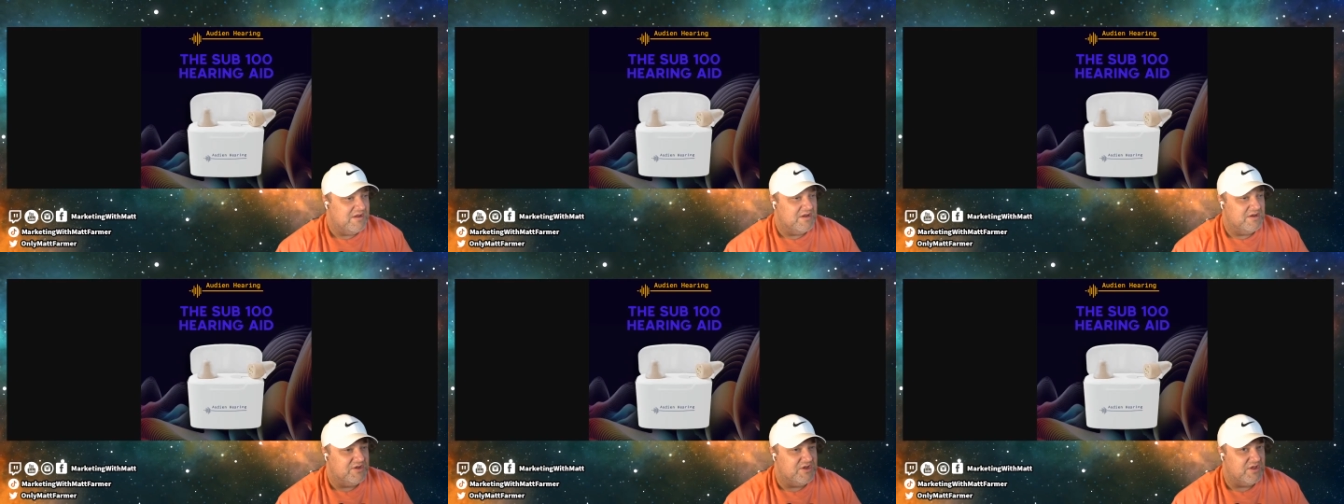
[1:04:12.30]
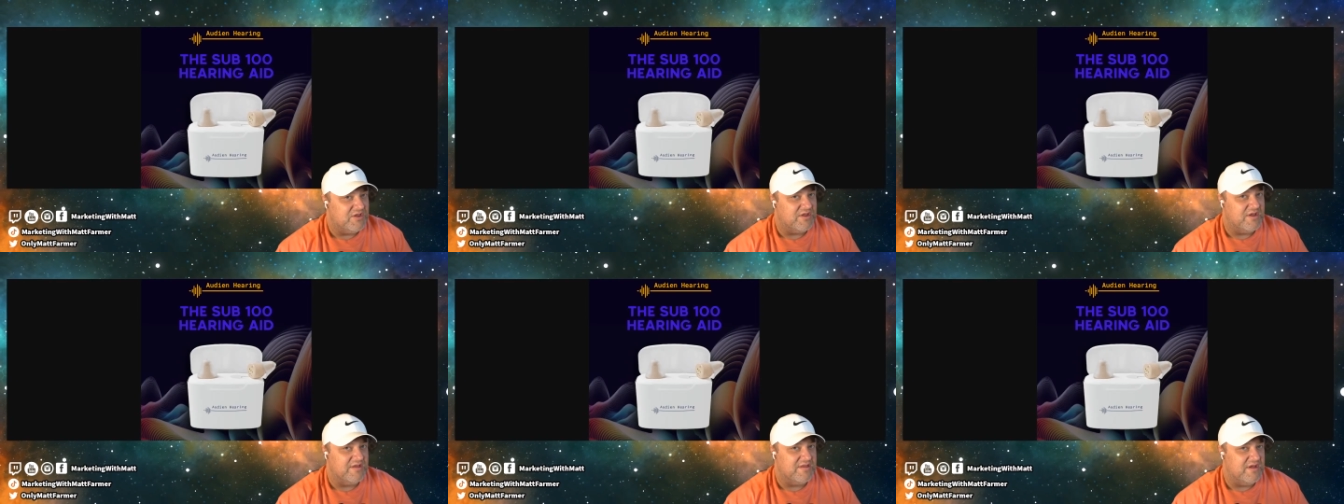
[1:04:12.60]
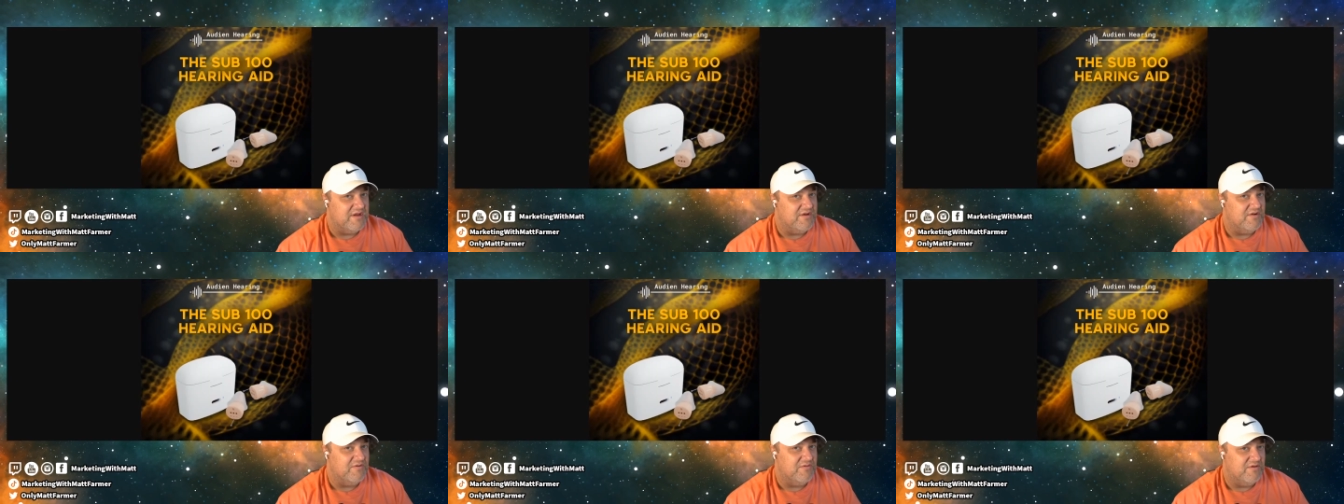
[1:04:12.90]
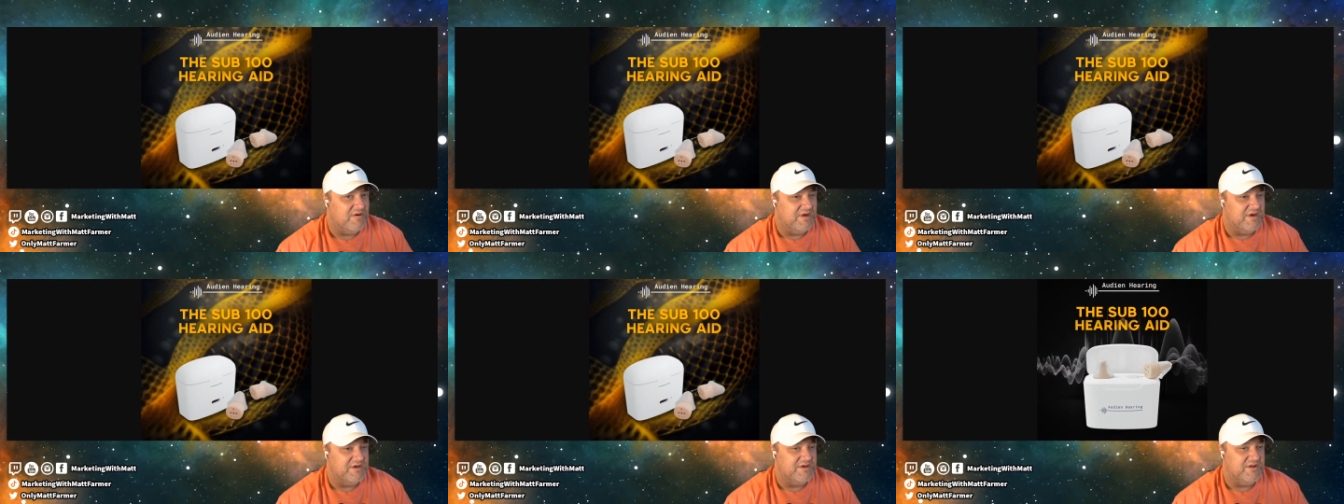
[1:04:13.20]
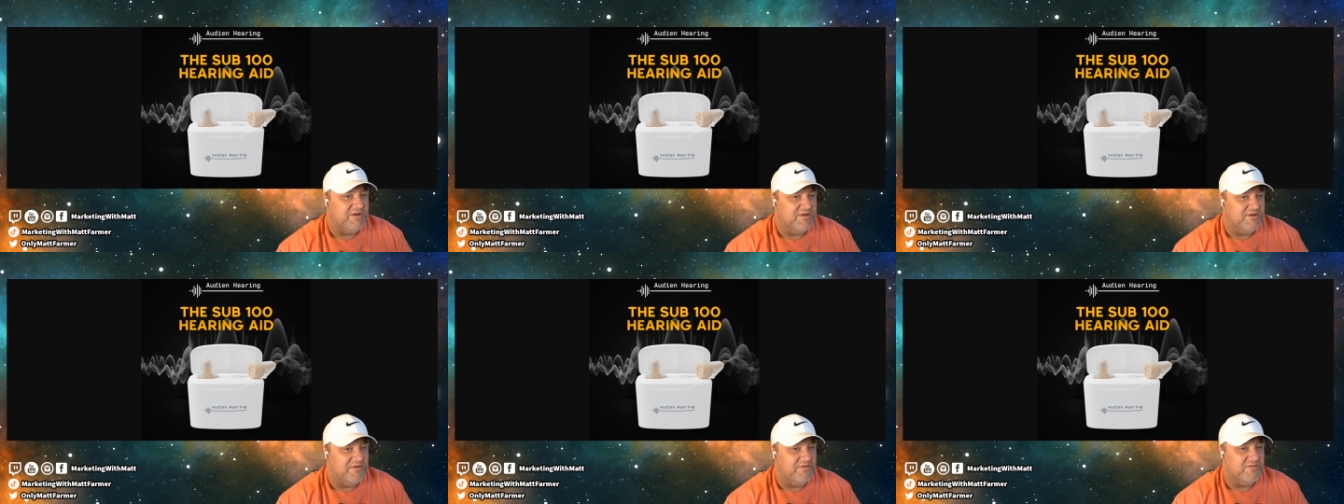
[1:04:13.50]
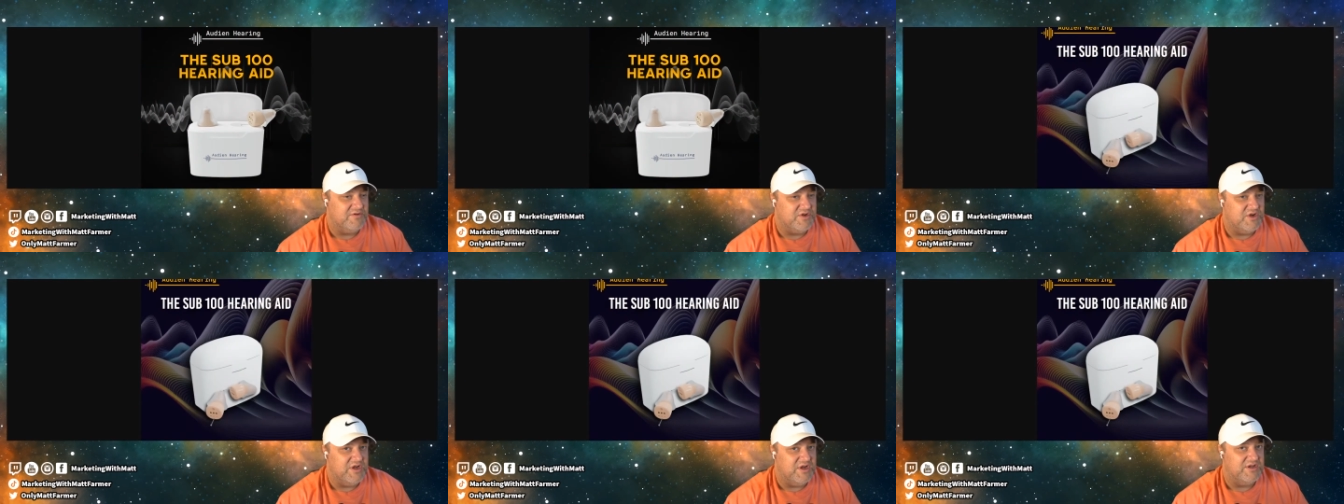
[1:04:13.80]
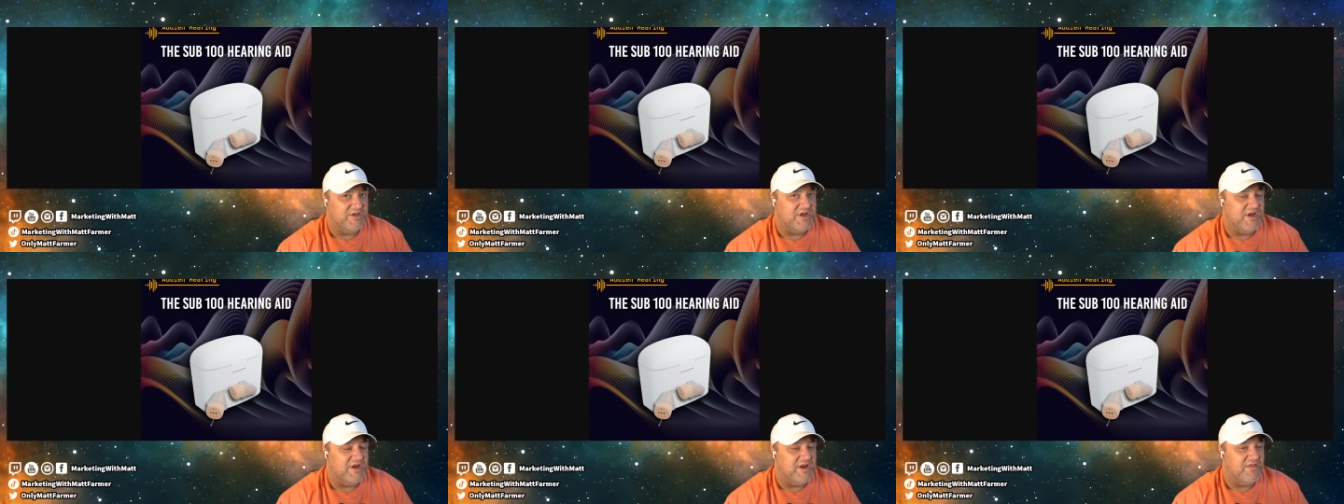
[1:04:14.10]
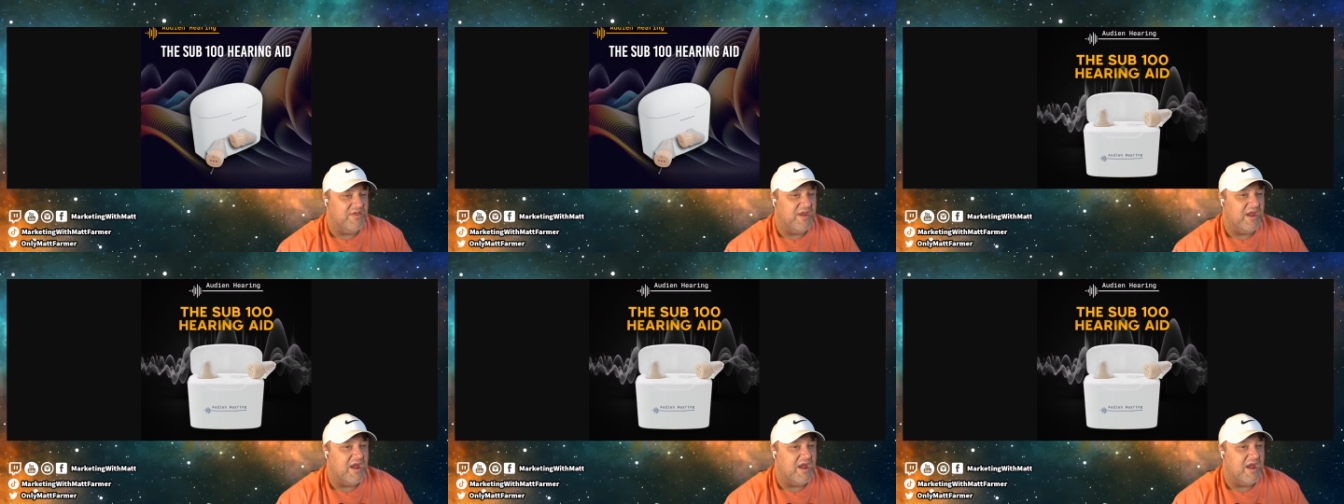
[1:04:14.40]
just because I don't want to change anything.